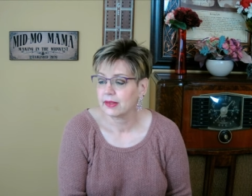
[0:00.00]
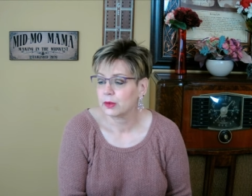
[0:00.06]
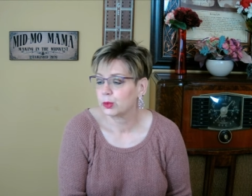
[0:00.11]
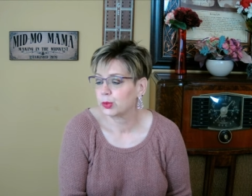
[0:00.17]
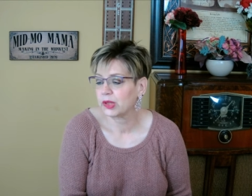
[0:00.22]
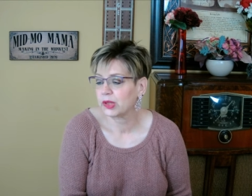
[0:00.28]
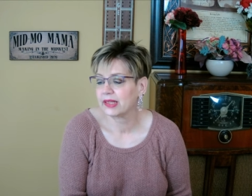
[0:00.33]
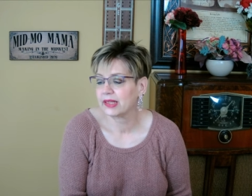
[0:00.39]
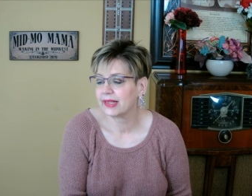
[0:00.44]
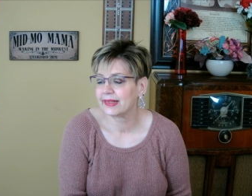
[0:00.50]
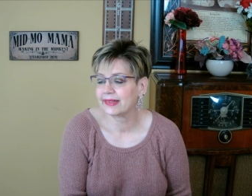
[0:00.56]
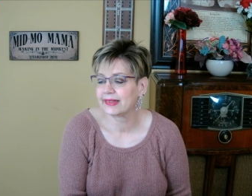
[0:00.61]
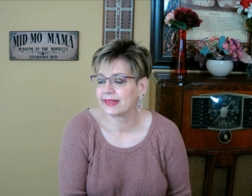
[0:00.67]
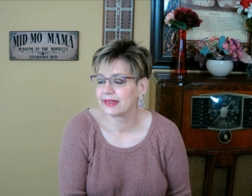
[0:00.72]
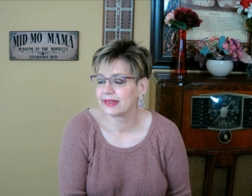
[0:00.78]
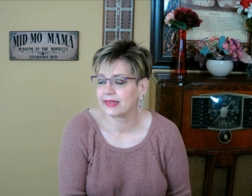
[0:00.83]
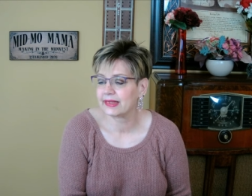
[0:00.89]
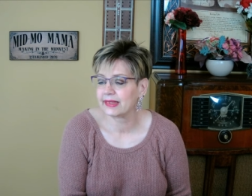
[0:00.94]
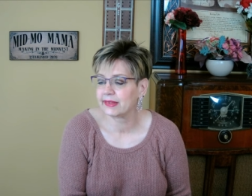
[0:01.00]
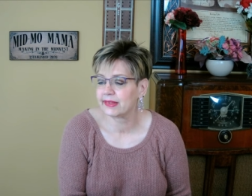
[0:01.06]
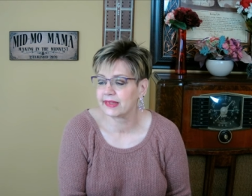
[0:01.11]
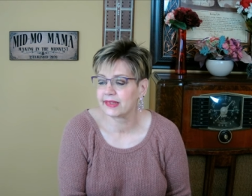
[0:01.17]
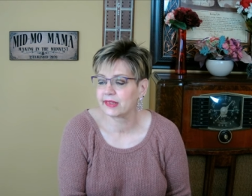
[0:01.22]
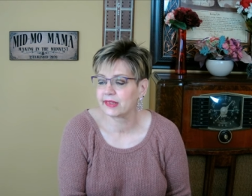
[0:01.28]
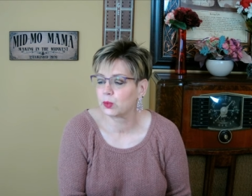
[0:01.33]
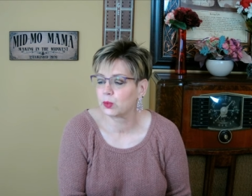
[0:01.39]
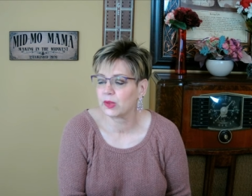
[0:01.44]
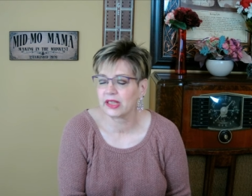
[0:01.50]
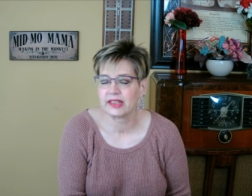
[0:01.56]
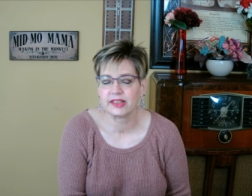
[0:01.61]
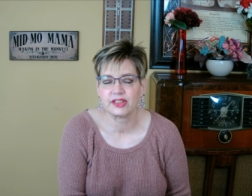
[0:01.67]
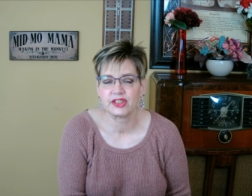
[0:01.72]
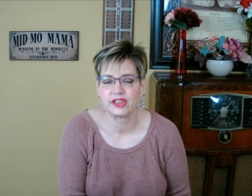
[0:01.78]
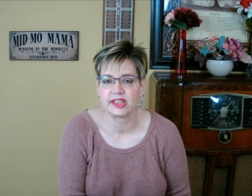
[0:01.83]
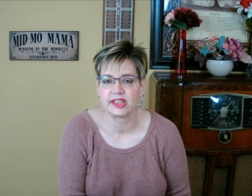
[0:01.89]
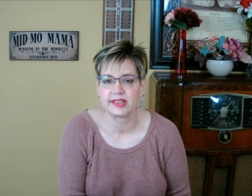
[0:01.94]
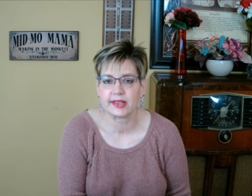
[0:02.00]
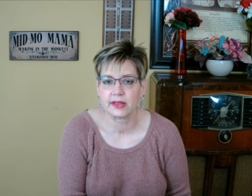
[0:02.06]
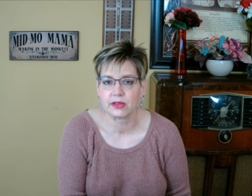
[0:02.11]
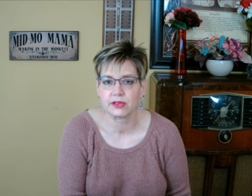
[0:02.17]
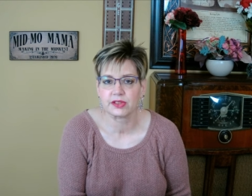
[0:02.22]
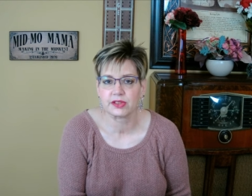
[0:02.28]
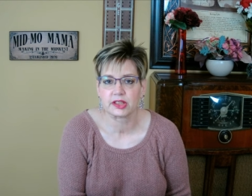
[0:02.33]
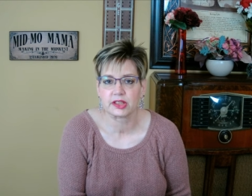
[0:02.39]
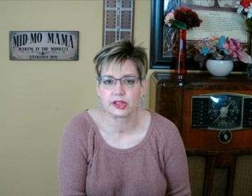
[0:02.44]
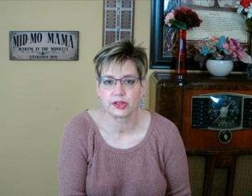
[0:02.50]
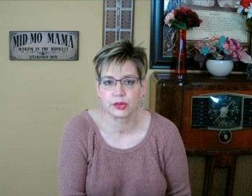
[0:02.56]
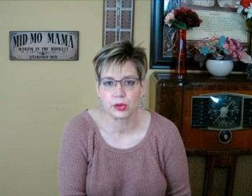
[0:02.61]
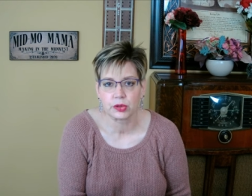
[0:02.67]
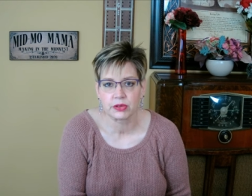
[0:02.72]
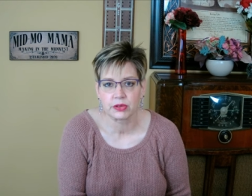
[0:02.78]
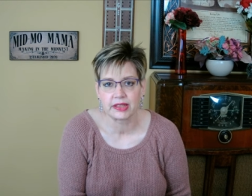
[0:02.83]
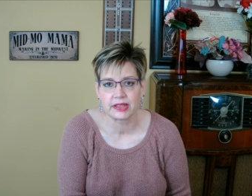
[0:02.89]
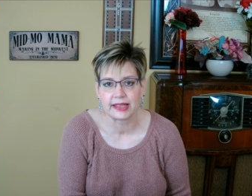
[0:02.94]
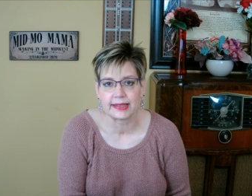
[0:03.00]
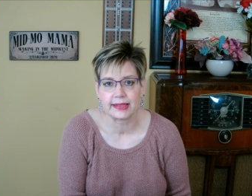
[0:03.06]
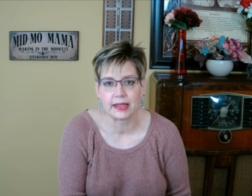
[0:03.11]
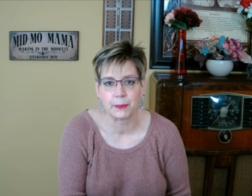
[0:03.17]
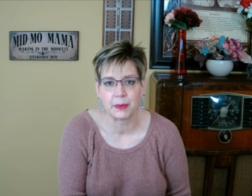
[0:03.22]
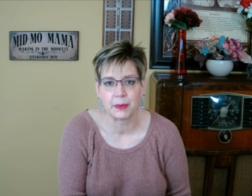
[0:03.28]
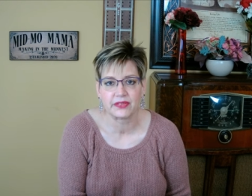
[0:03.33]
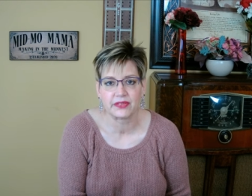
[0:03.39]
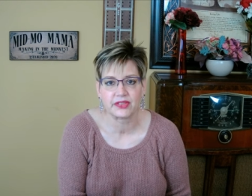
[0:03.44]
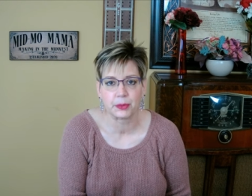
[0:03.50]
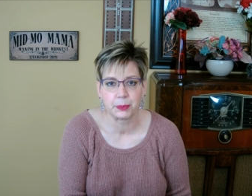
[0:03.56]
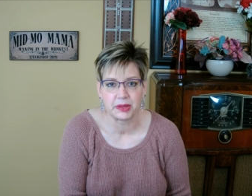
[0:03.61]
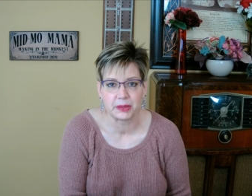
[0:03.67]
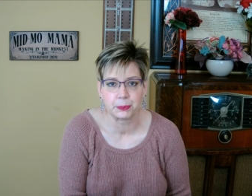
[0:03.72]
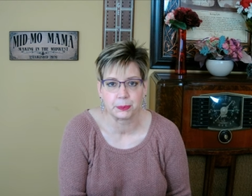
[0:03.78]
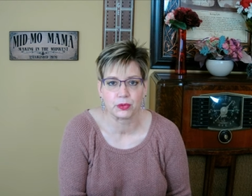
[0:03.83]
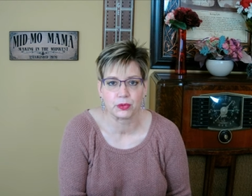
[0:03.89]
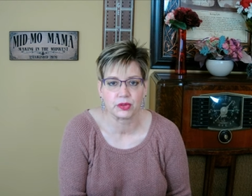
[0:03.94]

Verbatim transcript: But it's it's just the way that she tells a story about the people.